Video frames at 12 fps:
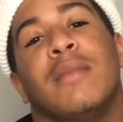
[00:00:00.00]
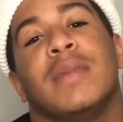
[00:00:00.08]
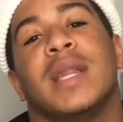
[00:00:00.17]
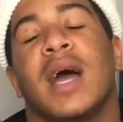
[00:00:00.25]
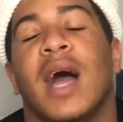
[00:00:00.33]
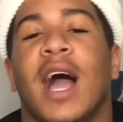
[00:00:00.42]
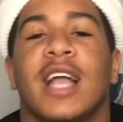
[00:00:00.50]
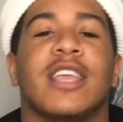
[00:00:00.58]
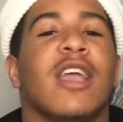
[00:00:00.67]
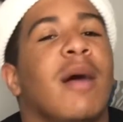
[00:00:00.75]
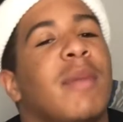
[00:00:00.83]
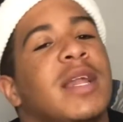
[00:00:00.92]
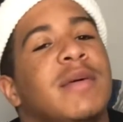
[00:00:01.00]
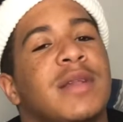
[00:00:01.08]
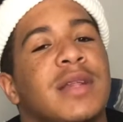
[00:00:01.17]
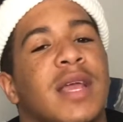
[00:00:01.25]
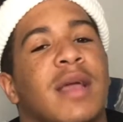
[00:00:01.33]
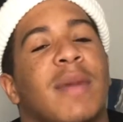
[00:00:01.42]
Man, I give y'all my
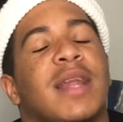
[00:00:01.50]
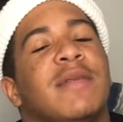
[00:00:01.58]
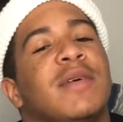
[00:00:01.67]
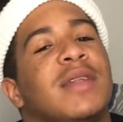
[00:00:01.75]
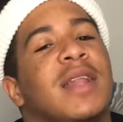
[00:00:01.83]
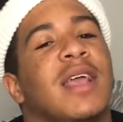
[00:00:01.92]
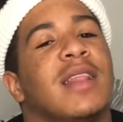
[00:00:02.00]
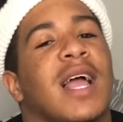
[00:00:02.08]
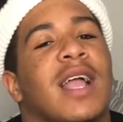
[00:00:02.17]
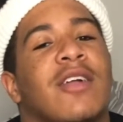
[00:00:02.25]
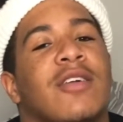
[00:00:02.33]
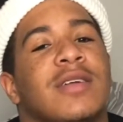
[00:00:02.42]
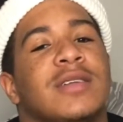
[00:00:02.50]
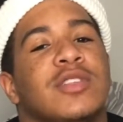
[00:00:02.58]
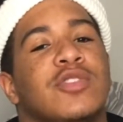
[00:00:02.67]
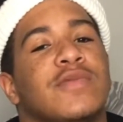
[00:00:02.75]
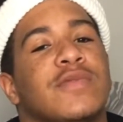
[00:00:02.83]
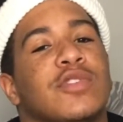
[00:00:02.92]
other name. My other name like Christopher.